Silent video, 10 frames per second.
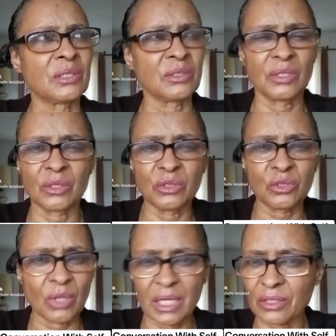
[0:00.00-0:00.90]
You know, you
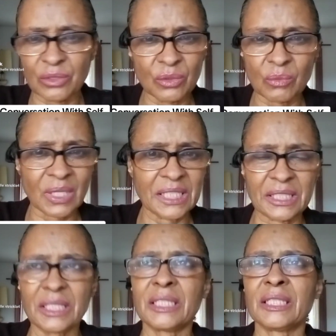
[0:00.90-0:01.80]
try to do the right
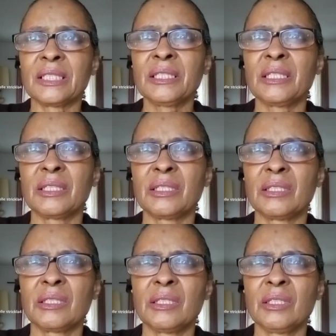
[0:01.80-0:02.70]
thing.
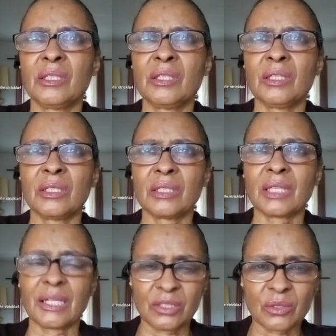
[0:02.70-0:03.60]

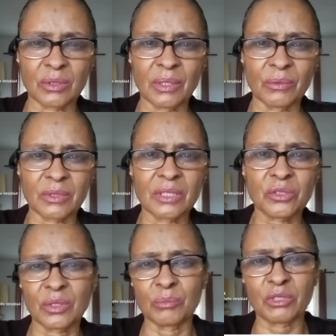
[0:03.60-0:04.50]
That's
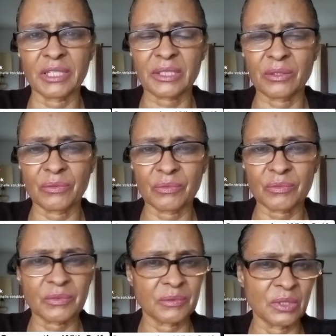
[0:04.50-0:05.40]
your objective,
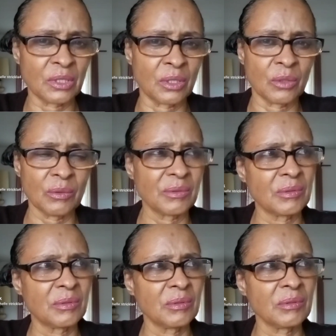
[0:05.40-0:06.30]
you know.
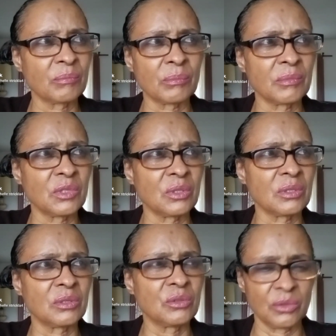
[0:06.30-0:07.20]

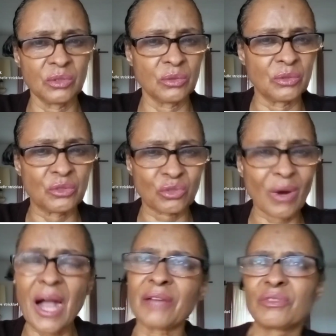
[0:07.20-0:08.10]
You
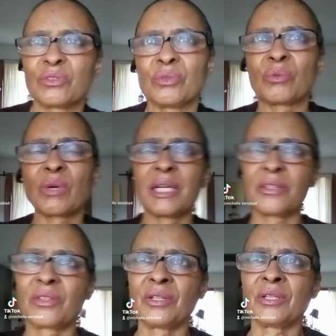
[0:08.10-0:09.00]
strive to do the right
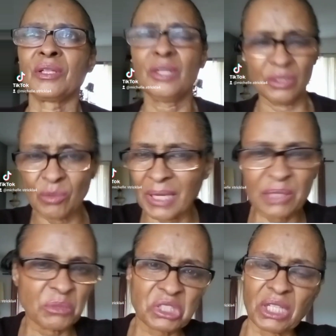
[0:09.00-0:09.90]
thing. You
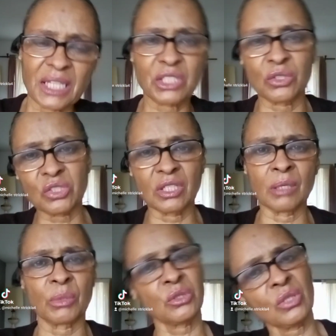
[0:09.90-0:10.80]
make mistakes, you
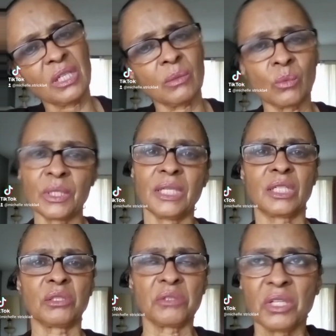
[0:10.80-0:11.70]
stumble, you get
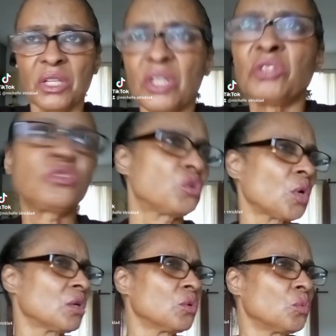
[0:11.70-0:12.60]
weak, you
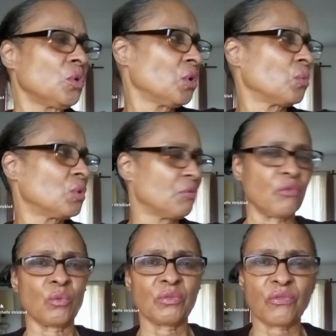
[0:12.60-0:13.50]
struggle
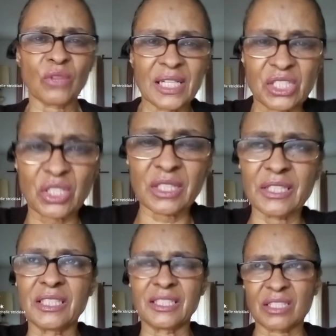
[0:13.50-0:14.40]
with
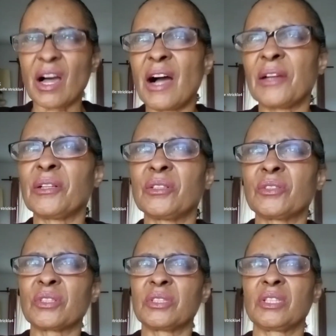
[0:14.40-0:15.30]
fleshly
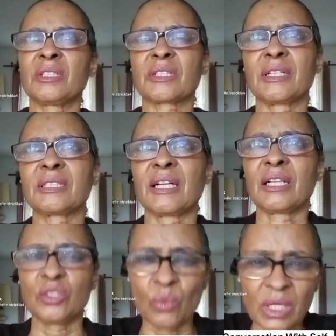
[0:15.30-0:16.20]
desires and things like
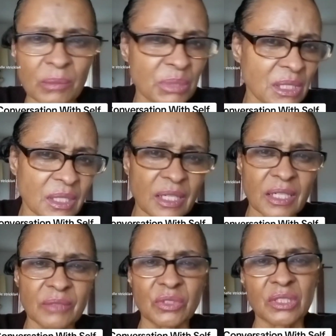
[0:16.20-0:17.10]
that. You want to be
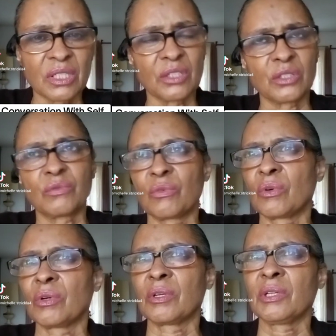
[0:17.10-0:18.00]
loved and cared
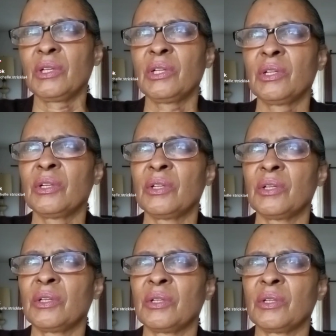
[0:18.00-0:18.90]
for
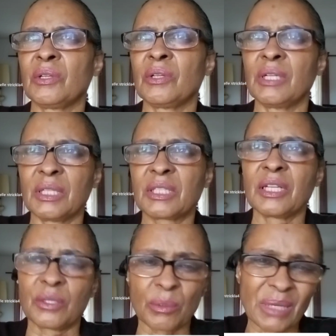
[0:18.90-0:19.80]
and
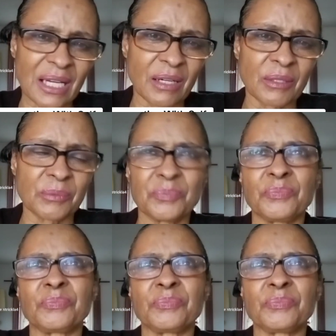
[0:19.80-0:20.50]
cared about.